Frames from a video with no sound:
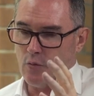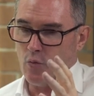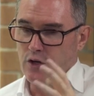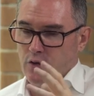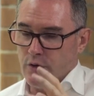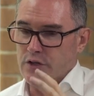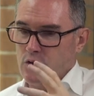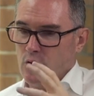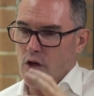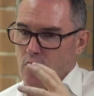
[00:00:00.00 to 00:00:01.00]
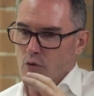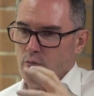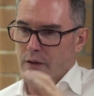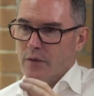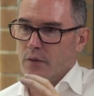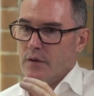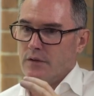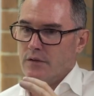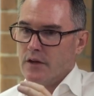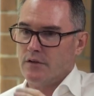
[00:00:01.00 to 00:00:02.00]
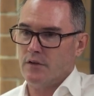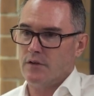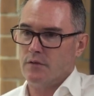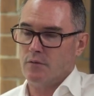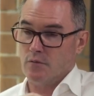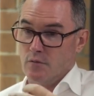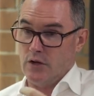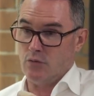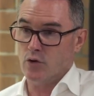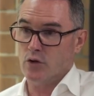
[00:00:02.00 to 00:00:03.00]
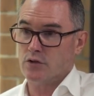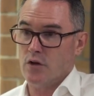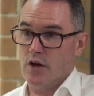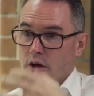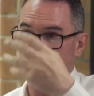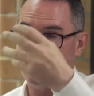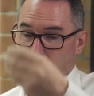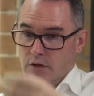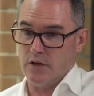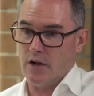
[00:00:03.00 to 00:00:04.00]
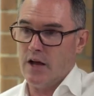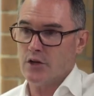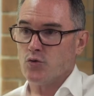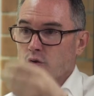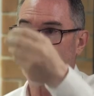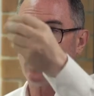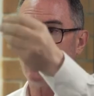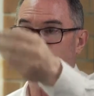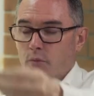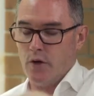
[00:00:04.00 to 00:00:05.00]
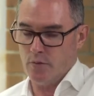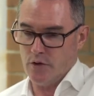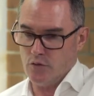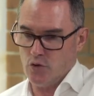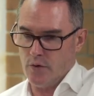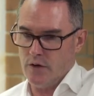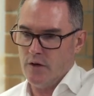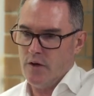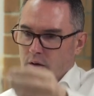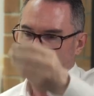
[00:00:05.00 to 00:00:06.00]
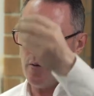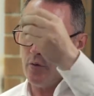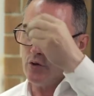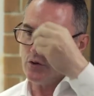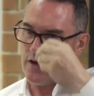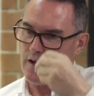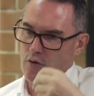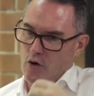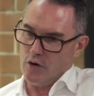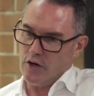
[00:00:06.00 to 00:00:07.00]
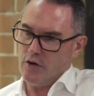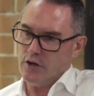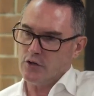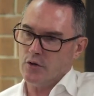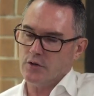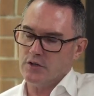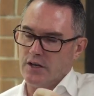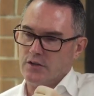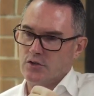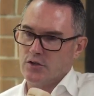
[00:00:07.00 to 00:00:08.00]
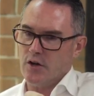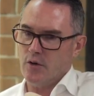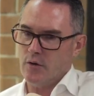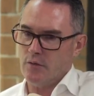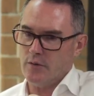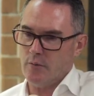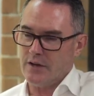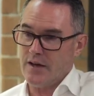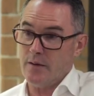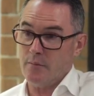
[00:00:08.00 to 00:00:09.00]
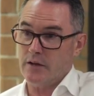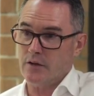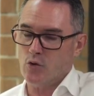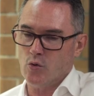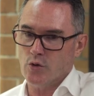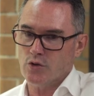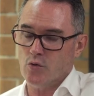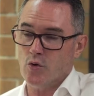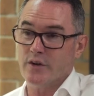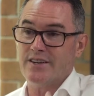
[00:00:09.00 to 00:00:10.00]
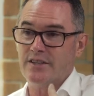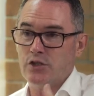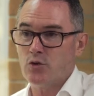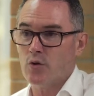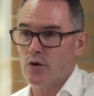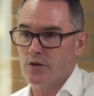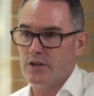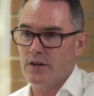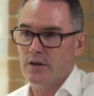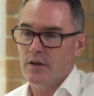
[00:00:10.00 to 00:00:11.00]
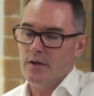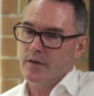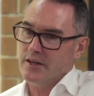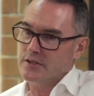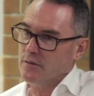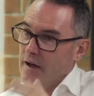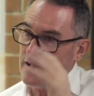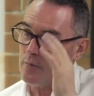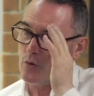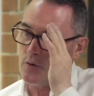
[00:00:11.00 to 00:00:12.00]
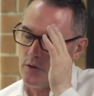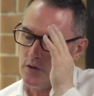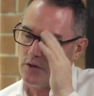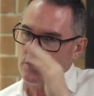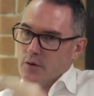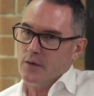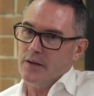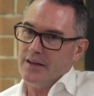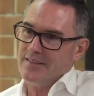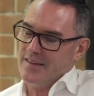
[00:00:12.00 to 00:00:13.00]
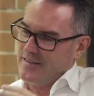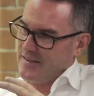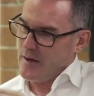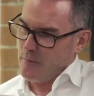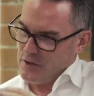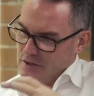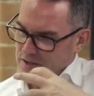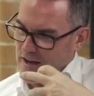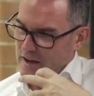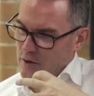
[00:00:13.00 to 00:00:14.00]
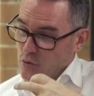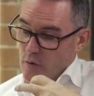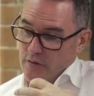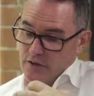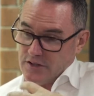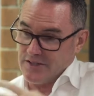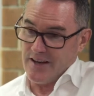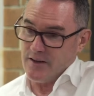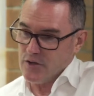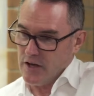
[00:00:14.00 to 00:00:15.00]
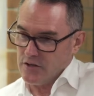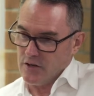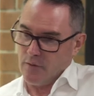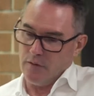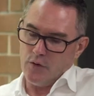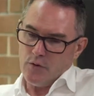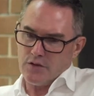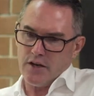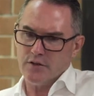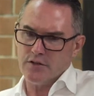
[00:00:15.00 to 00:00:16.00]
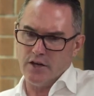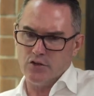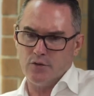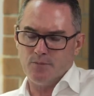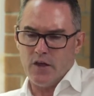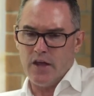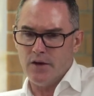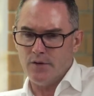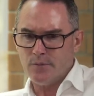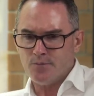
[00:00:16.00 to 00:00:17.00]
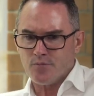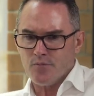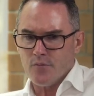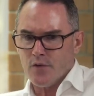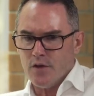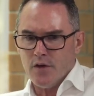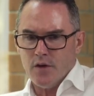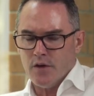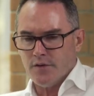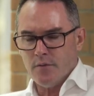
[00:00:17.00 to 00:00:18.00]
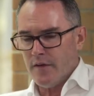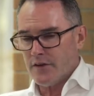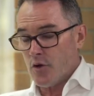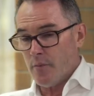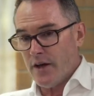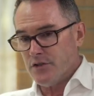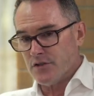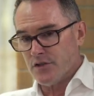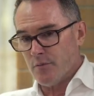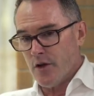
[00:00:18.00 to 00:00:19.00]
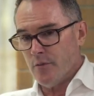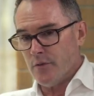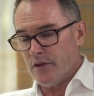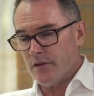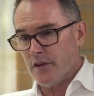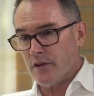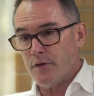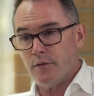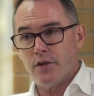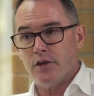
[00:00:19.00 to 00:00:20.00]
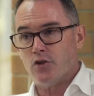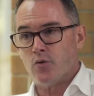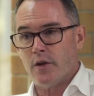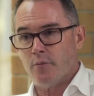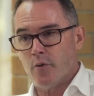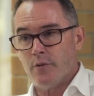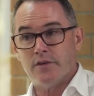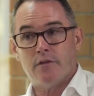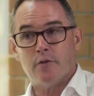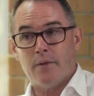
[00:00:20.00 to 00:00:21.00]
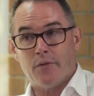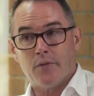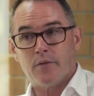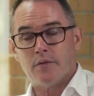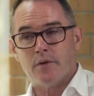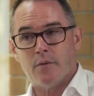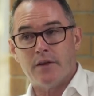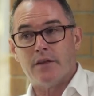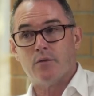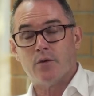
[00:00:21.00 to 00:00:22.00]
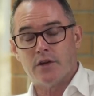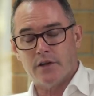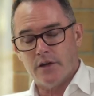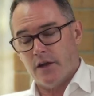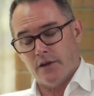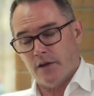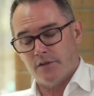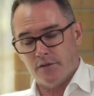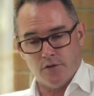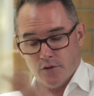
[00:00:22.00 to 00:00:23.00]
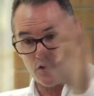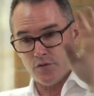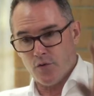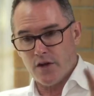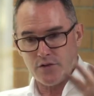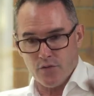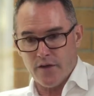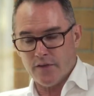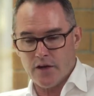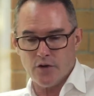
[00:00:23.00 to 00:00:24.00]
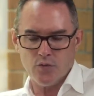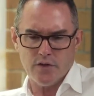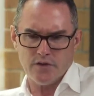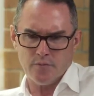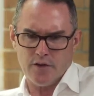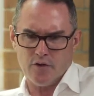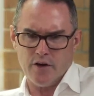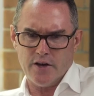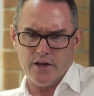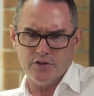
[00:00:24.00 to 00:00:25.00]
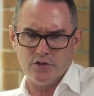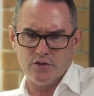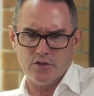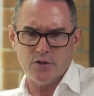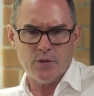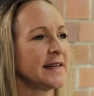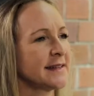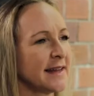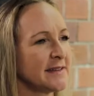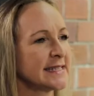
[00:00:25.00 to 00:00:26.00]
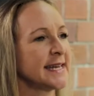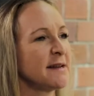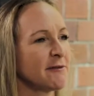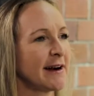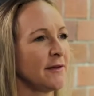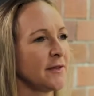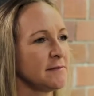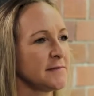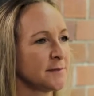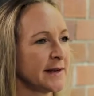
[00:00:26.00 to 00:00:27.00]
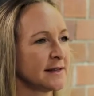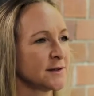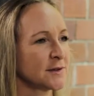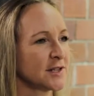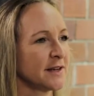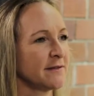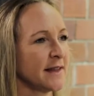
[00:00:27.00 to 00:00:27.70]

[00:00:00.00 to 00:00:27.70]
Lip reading: we still hold monthly sessions in real time, in classrooms with new people that have joined. But we also have online content. So if someone can't make the course or in additional content, it's available. Mm-hmm. So I think as a company scales, or even as a sales agent, I mean, if you're a sales agent, and some of our top agents at the moment, they're selling 15 to 20 properties every month. Mm-hmm. I mean, they're really, and not just for us, around the country, there's some other great agents too. And do they have a team around them to be able to achieve